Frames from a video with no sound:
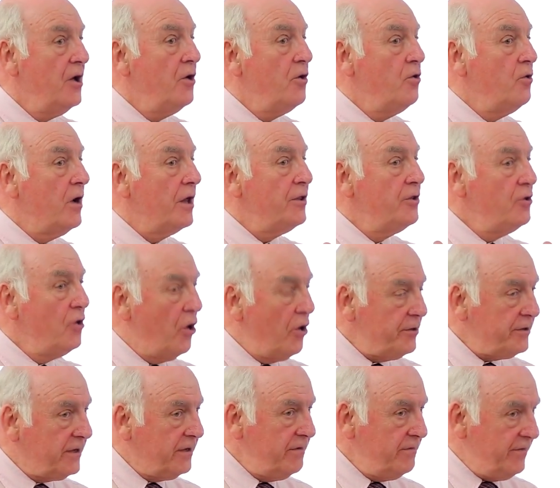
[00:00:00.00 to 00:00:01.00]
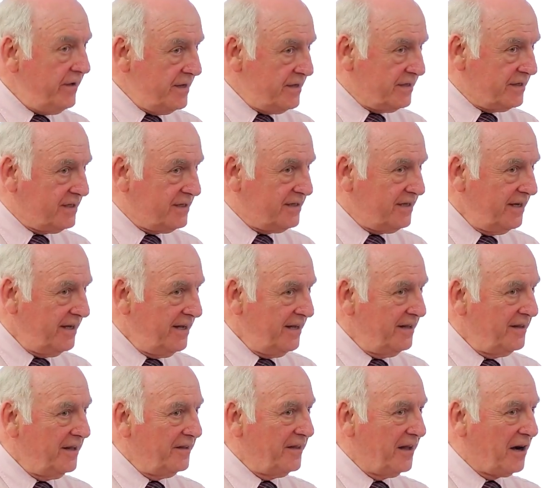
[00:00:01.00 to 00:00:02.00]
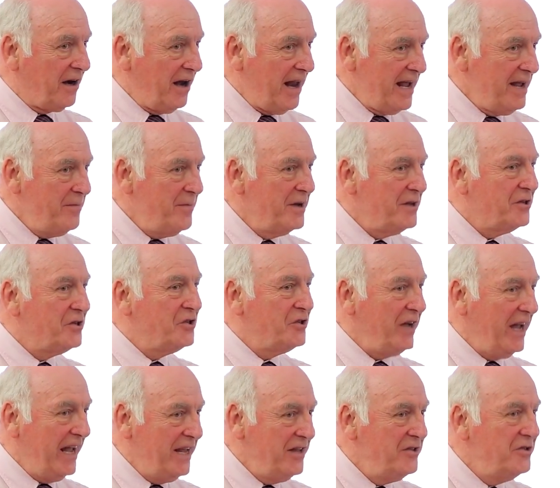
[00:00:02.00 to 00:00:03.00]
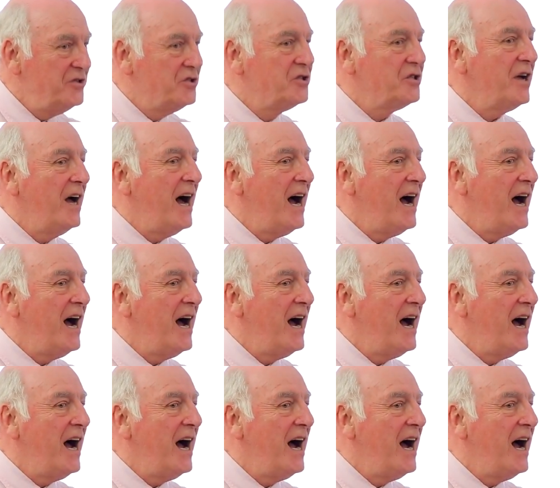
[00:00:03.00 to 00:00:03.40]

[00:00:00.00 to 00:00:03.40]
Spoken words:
who are not convinced that the climate change